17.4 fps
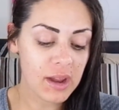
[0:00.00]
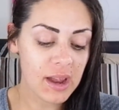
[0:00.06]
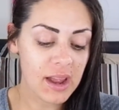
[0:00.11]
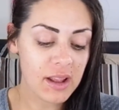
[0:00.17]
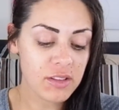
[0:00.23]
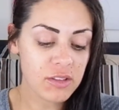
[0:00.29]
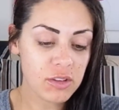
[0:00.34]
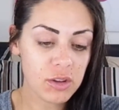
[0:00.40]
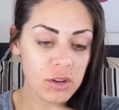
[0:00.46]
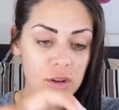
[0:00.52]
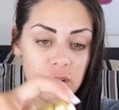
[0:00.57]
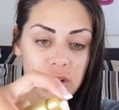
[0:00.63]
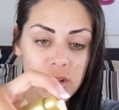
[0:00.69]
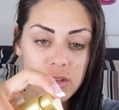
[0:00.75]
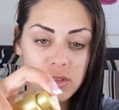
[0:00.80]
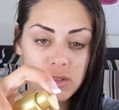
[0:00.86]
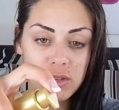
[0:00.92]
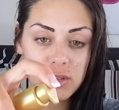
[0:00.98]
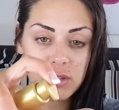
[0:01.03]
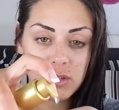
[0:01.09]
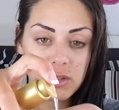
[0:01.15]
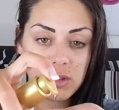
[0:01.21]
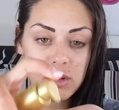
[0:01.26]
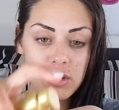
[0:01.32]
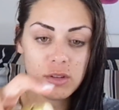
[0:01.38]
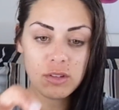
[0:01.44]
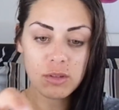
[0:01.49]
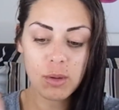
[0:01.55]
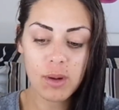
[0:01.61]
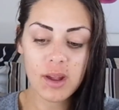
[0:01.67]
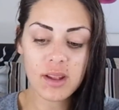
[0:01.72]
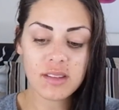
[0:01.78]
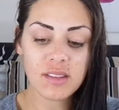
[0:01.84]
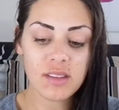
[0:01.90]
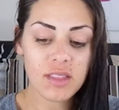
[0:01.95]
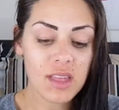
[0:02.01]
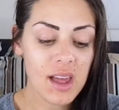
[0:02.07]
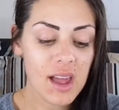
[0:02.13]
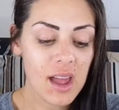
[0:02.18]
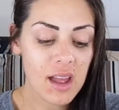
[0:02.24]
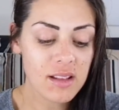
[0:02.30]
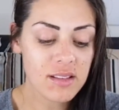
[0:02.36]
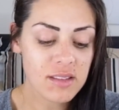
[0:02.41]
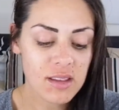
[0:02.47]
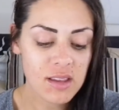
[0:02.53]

and do two squirts of that,